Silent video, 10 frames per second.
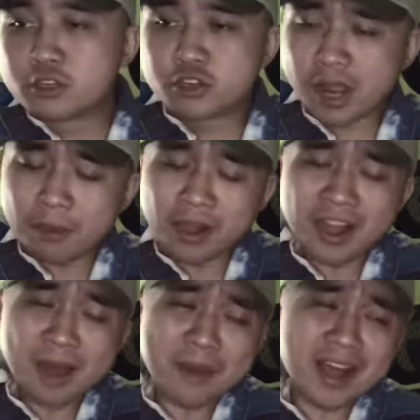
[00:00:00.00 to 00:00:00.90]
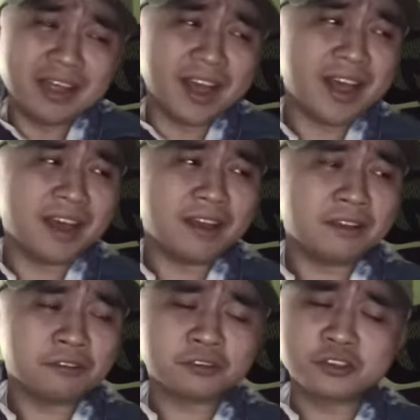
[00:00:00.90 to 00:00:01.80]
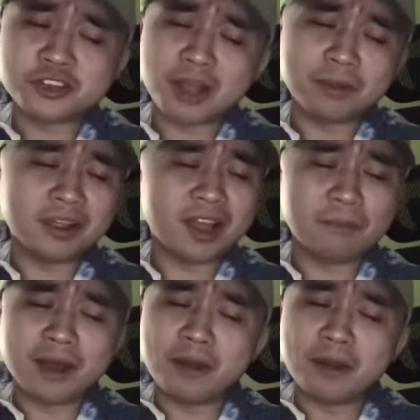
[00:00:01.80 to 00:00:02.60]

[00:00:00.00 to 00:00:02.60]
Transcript: Trouble on my left, trouble on my